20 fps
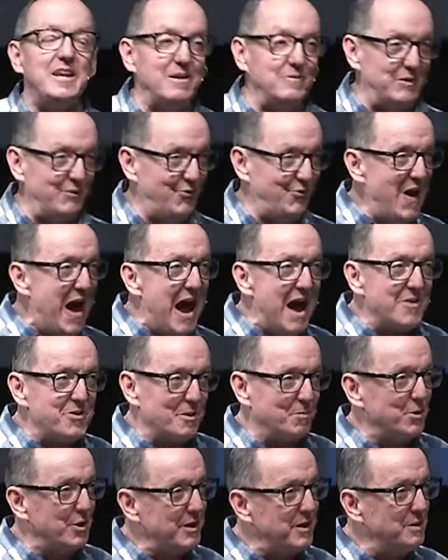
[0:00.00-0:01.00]
even
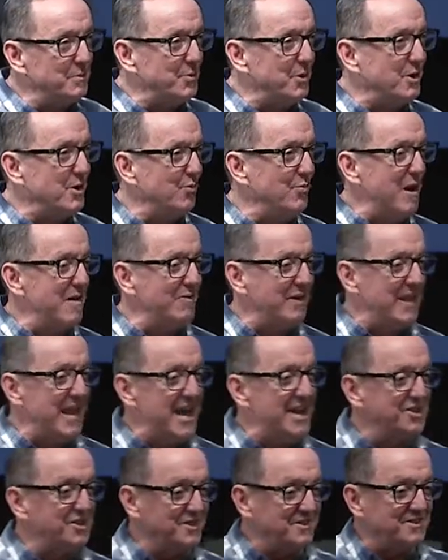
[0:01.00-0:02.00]
fathom. Look at the book of
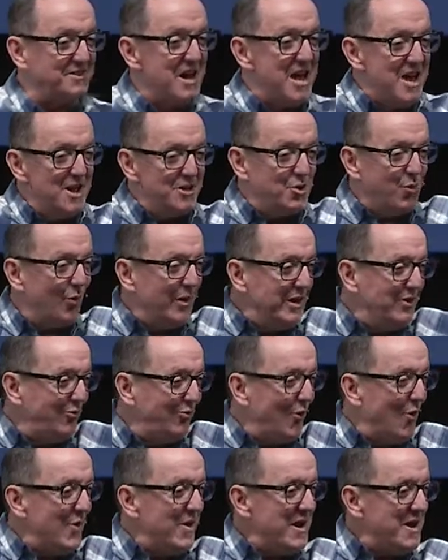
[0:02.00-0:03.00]
Revelations,
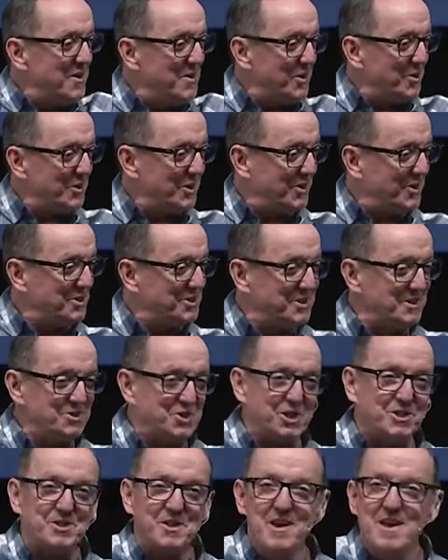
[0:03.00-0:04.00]
24 elders and
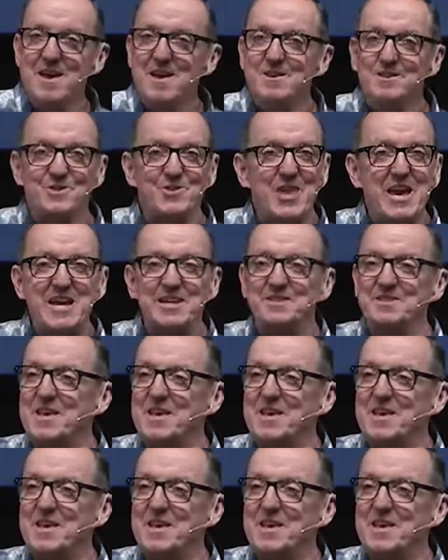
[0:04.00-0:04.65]
just things